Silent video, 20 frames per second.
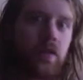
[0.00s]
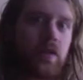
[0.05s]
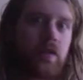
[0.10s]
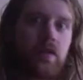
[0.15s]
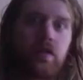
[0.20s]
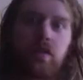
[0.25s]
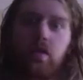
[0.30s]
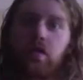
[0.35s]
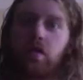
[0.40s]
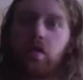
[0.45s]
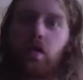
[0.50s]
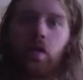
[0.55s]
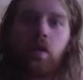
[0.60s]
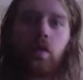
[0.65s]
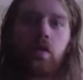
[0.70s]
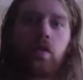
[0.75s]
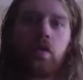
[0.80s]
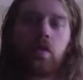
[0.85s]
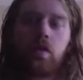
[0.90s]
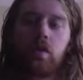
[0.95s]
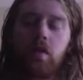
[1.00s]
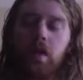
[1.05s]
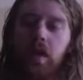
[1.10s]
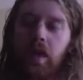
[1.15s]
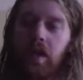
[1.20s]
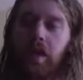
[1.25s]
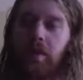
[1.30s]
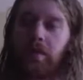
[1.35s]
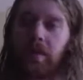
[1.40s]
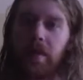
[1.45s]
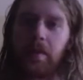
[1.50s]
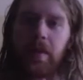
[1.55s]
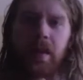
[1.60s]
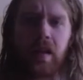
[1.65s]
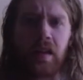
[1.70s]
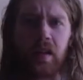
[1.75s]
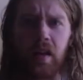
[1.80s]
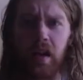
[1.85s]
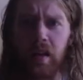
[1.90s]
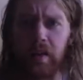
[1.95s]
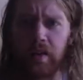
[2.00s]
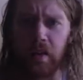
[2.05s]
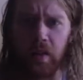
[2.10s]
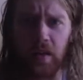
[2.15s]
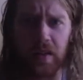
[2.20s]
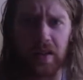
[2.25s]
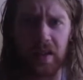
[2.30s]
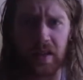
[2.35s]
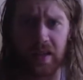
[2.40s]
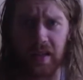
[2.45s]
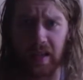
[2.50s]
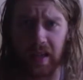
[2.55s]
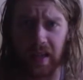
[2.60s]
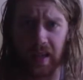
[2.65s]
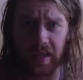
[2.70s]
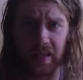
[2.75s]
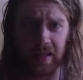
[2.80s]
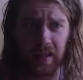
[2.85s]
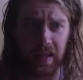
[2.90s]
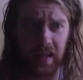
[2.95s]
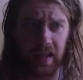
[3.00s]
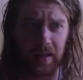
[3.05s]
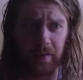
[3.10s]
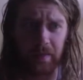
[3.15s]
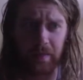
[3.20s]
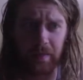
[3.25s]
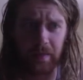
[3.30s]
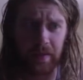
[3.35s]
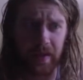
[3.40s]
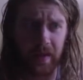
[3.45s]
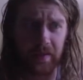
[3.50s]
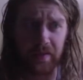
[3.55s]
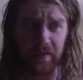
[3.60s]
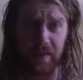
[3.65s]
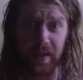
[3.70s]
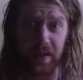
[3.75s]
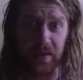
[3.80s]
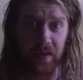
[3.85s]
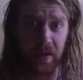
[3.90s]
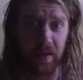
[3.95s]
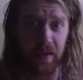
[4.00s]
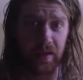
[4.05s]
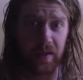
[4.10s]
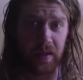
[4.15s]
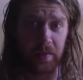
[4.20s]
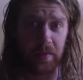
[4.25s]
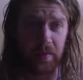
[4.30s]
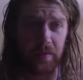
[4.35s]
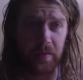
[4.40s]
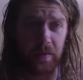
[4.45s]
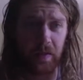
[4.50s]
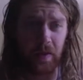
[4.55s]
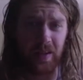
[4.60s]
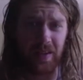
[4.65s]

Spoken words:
So cool. They made a lot of noises that I've never heard them before.